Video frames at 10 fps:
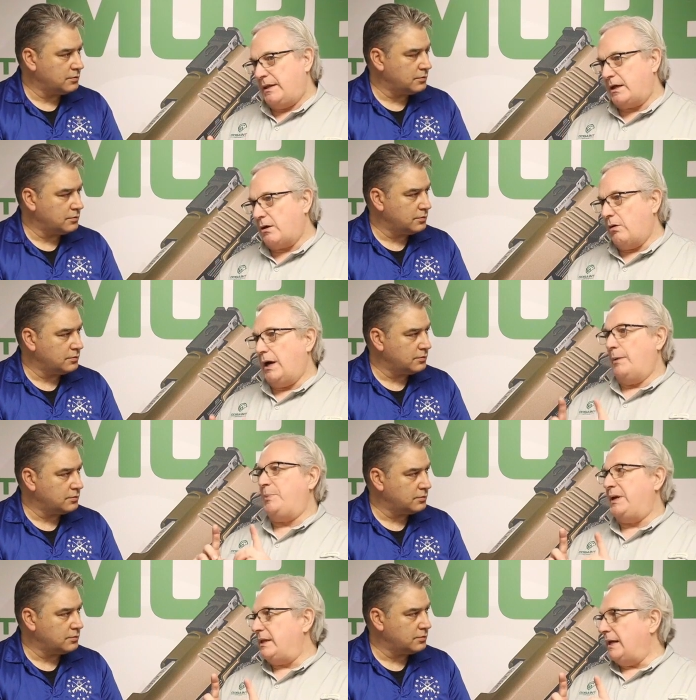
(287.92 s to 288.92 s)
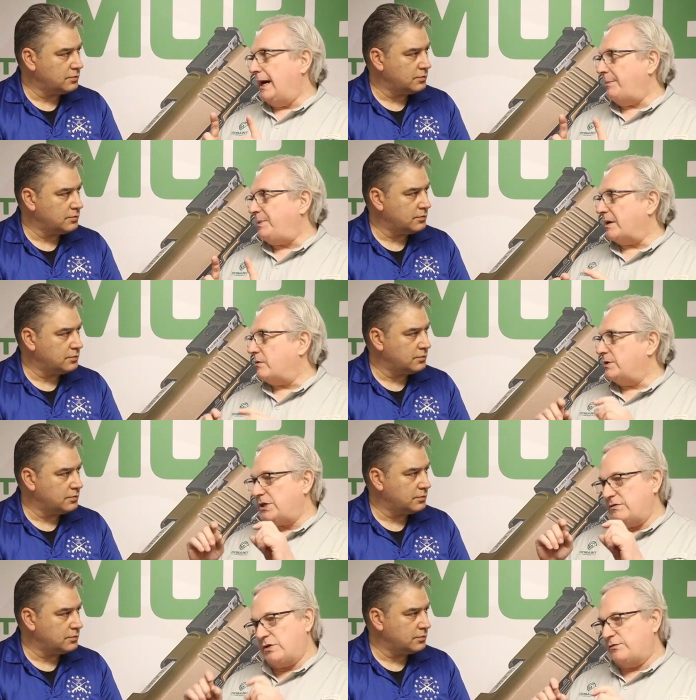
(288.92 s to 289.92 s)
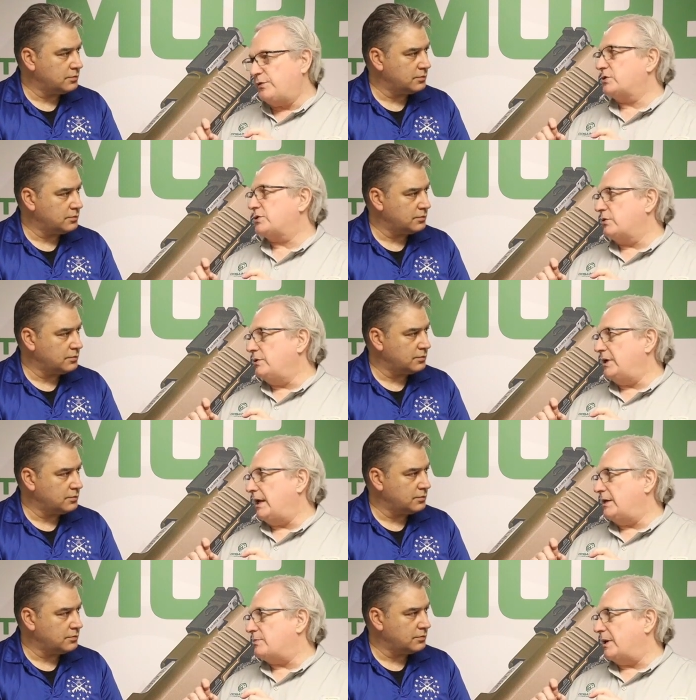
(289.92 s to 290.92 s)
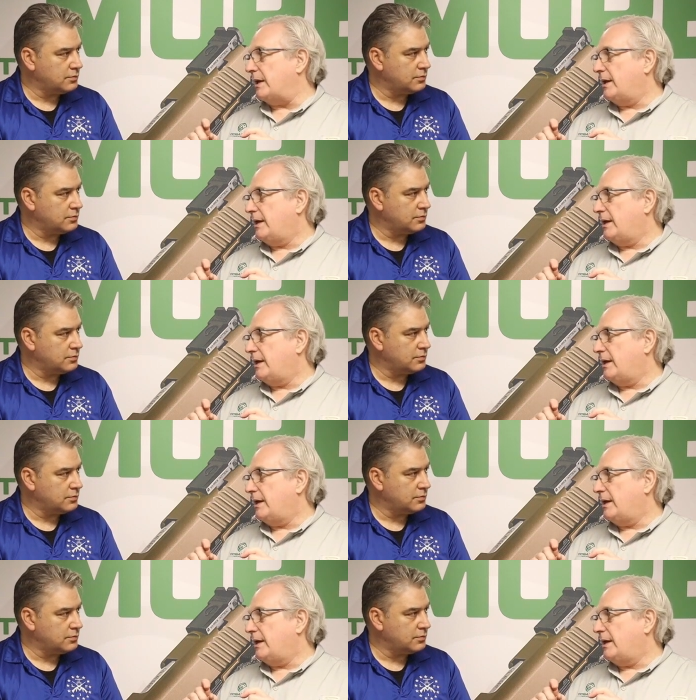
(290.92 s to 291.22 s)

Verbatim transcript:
Speaker 1: that go up into the optic, which gives you full screw engagement.